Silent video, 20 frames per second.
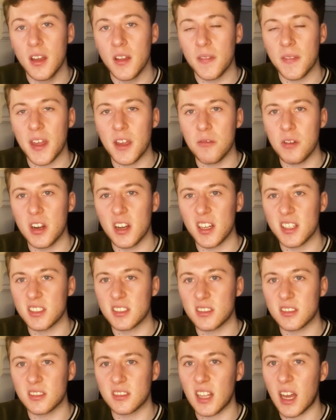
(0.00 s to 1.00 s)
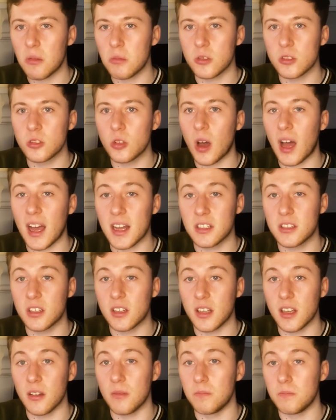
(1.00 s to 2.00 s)
they realised that was not
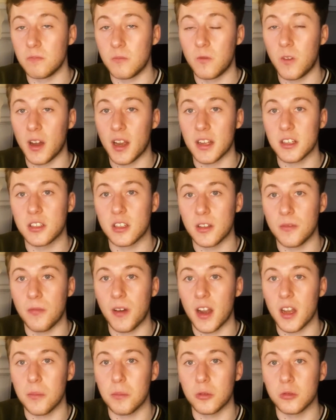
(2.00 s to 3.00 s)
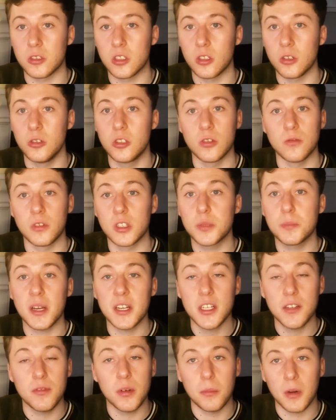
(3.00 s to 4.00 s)
actually a financially valuable solution,
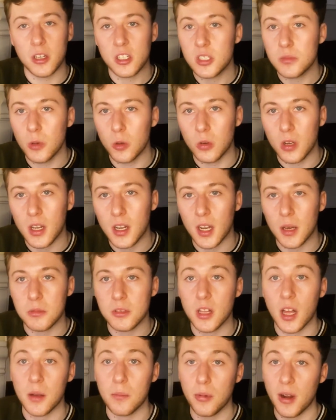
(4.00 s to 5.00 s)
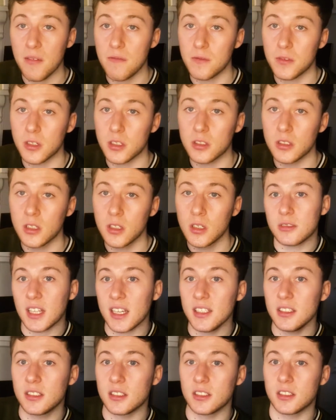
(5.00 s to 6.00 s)
especially for much smaller clubs like Brentford. It was an
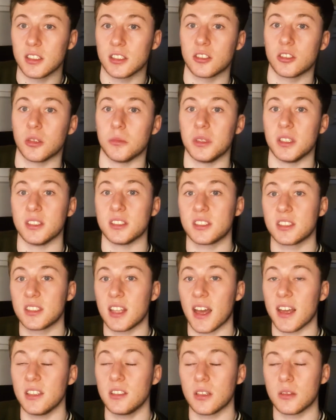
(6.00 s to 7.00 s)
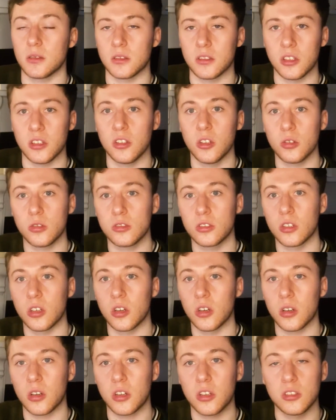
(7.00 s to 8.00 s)
outdated system, and instead you look
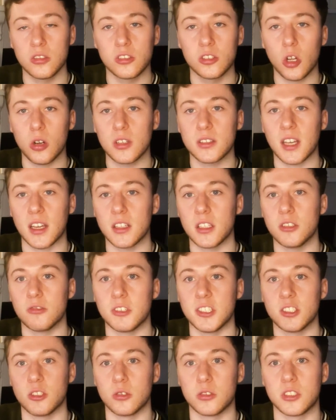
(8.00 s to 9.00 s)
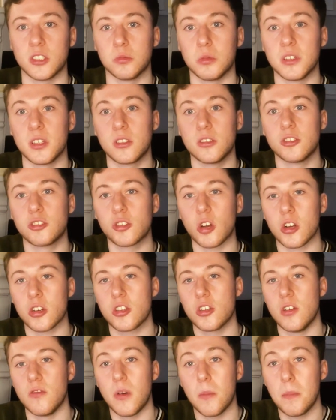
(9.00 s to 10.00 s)
to consolidate these resources with the
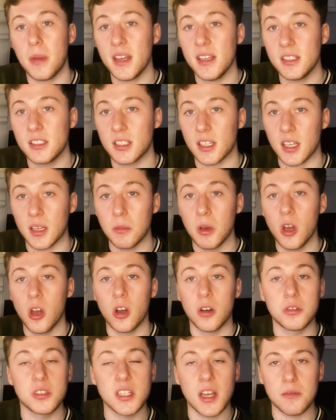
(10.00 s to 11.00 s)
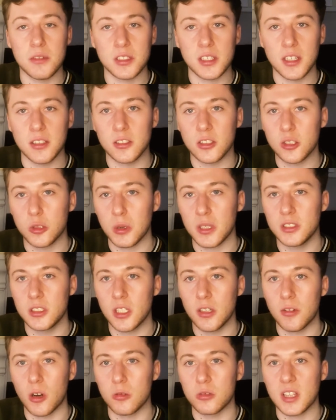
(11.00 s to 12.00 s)
construction of a B team of 17 to
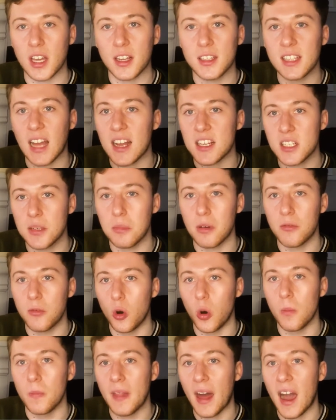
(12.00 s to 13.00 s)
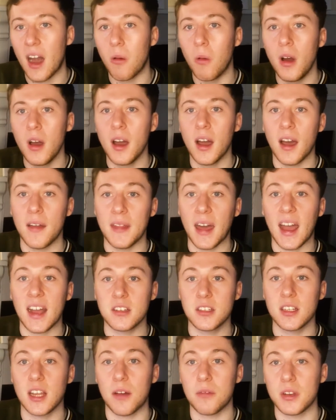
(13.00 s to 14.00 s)
20-year-olds that could actually perform now and
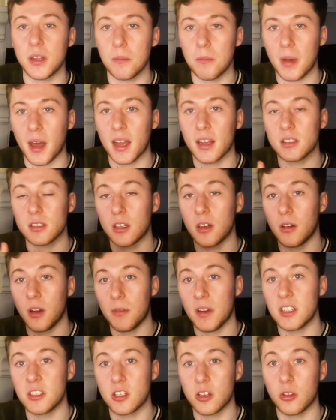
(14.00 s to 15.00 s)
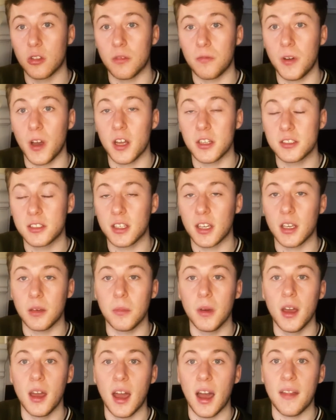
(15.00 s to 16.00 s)
actually have an impact eventually on the first team,
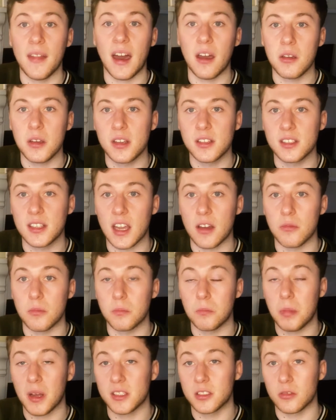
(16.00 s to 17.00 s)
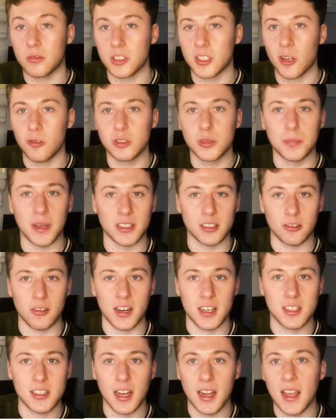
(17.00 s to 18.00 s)
and how you could get better results, better
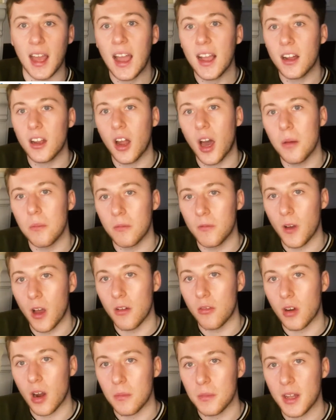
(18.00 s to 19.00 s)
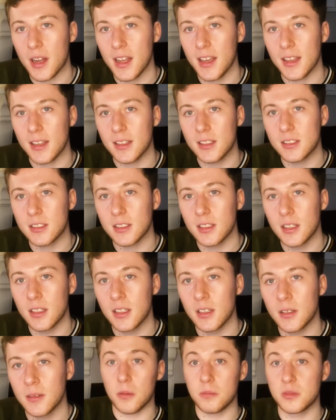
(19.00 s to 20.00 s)
XG, and climb further up the league. For smaller
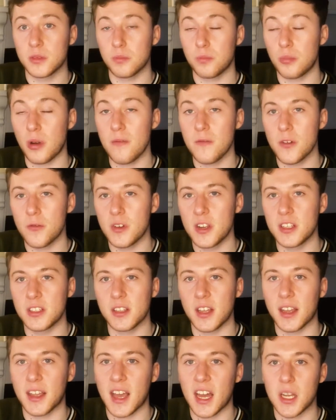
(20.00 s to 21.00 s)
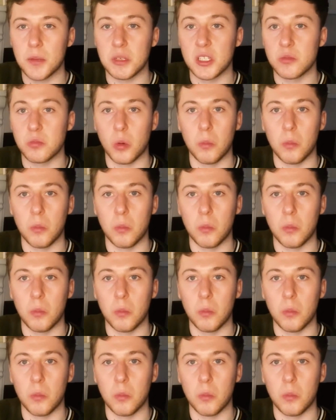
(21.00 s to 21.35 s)
clubs, Brentford reasoned that academies were